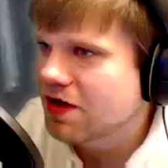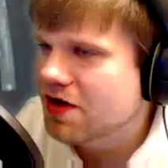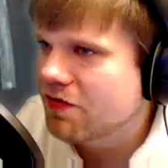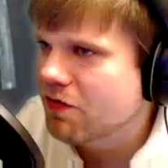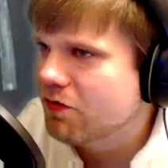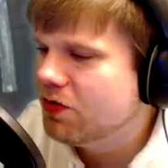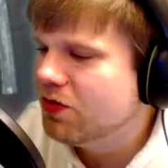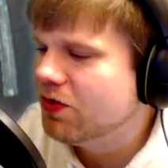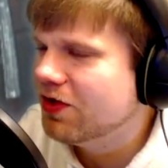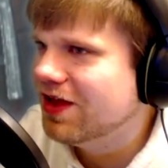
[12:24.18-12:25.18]
I never
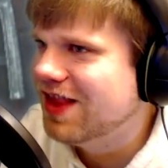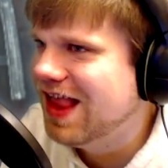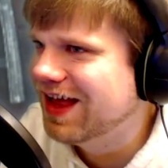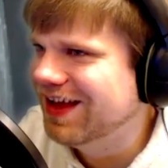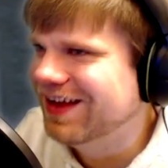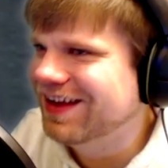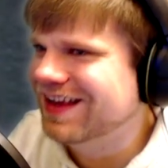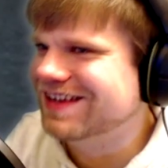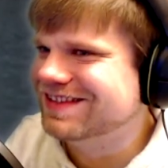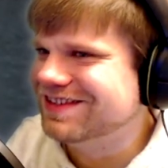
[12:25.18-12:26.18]
thought
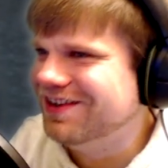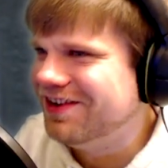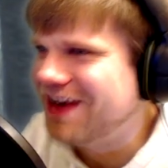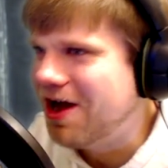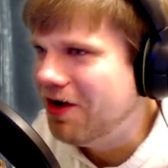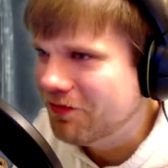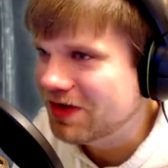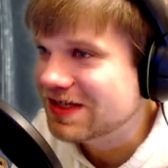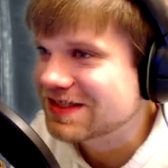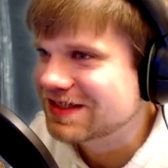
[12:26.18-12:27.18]
certain
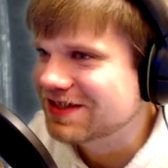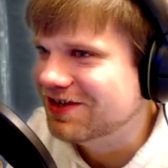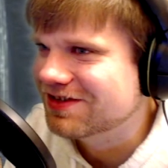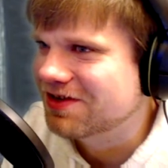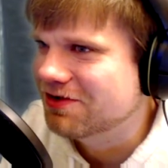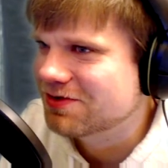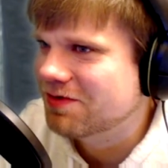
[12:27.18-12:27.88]
outfits in Dark Souls